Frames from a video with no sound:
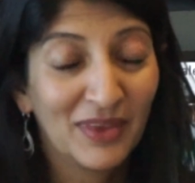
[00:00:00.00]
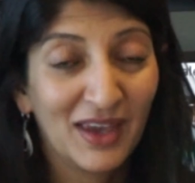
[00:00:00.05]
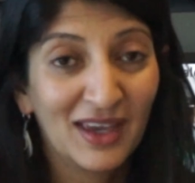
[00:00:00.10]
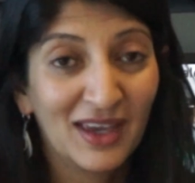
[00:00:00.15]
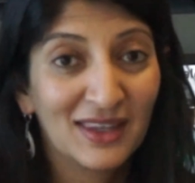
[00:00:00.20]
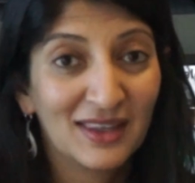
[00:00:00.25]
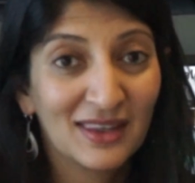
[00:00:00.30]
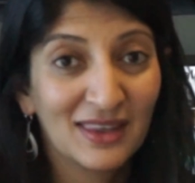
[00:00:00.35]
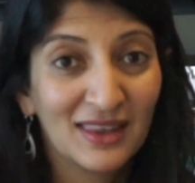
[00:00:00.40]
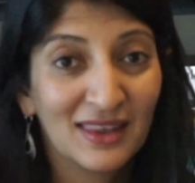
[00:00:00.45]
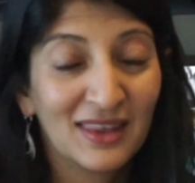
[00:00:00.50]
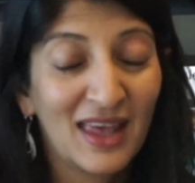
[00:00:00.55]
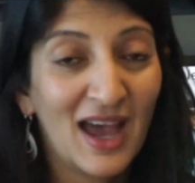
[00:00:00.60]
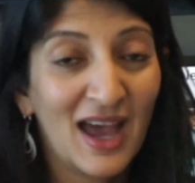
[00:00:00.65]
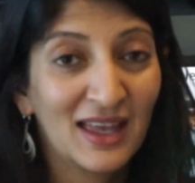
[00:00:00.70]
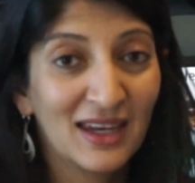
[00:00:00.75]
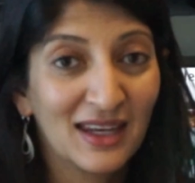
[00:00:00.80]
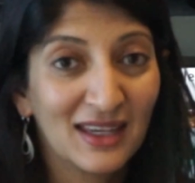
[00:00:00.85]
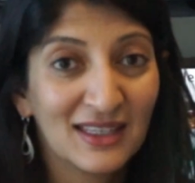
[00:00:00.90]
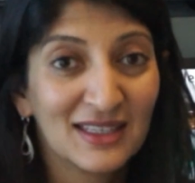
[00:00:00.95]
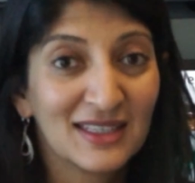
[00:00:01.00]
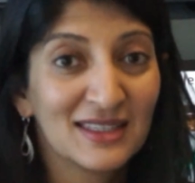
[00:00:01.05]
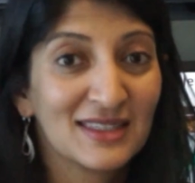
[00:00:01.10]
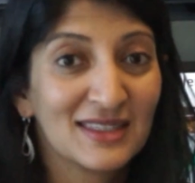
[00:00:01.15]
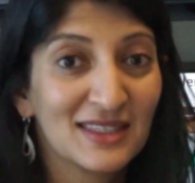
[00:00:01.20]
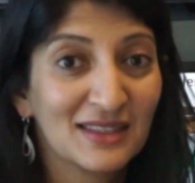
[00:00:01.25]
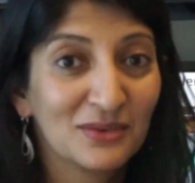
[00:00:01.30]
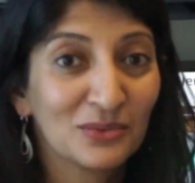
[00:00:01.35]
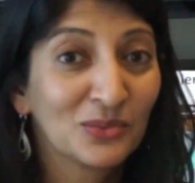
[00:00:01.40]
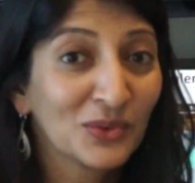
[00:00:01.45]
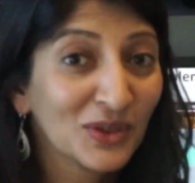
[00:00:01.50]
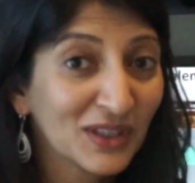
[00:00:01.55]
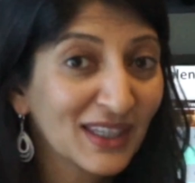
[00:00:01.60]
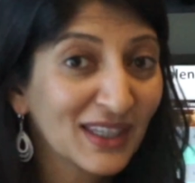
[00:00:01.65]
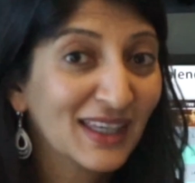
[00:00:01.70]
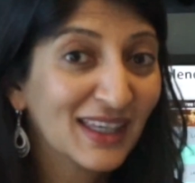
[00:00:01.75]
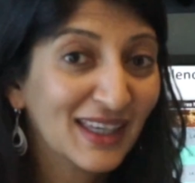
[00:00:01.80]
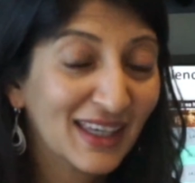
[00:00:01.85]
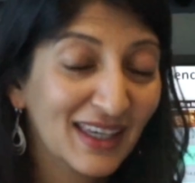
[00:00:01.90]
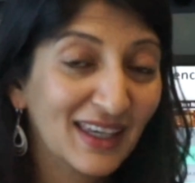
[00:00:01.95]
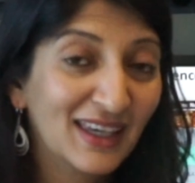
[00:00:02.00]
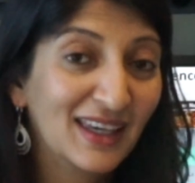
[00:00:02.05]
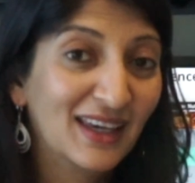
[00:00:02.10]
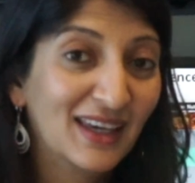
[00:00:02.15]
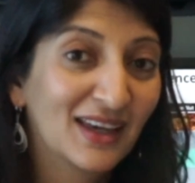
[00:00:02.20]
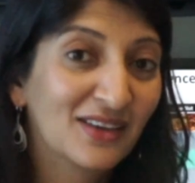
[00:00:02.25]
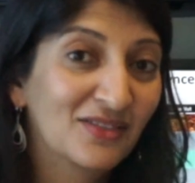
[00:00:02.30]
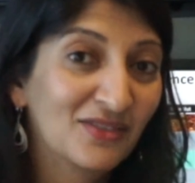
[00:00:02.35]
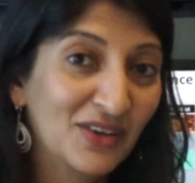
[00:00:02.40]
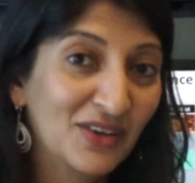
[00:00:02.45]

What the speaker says: And that is really key and